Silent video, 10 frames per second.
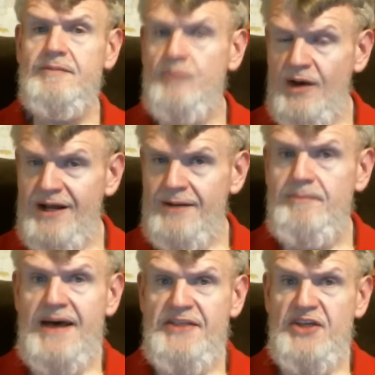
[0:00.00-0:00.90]
one
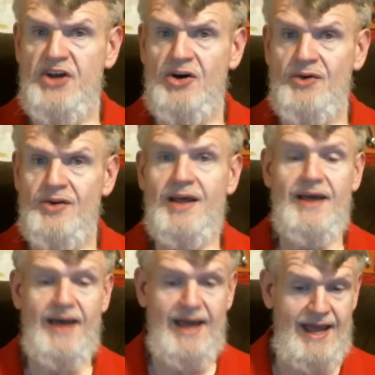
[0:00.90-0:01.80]
methadone,
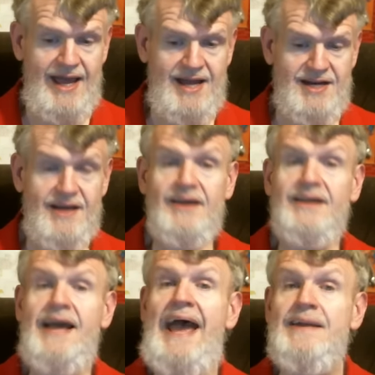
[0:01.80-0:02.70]
and
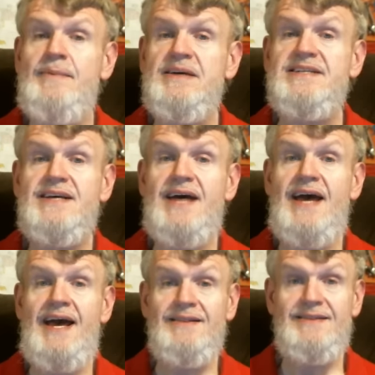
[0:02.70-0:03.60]
cannabis,
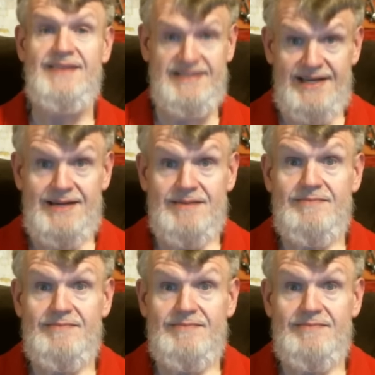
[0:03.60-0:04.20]
and that's it.